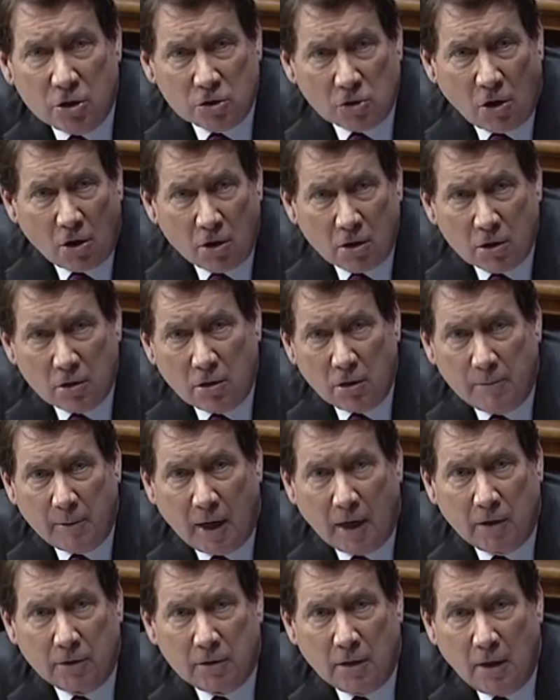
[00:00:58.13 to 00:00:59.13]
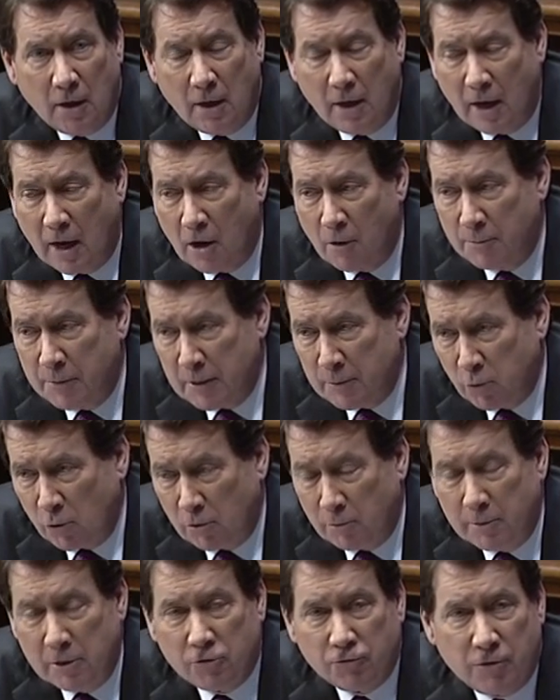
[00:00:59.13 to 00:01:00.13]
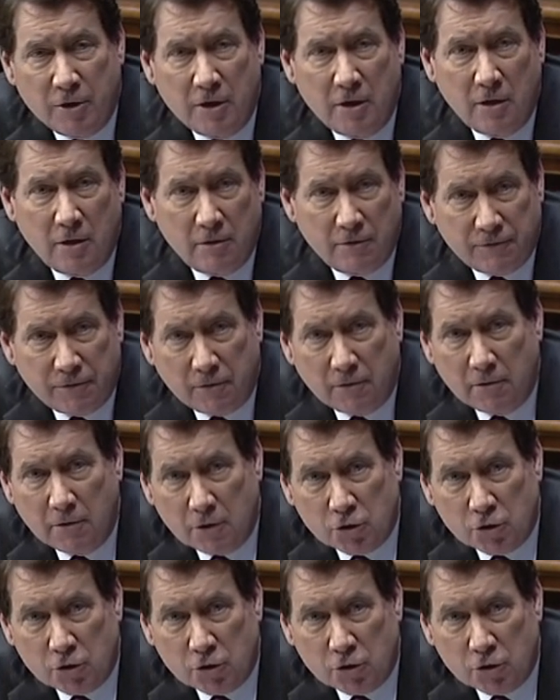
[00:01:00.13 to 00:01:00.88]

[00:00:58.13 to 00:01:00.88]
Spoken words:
talk about how people will be treated if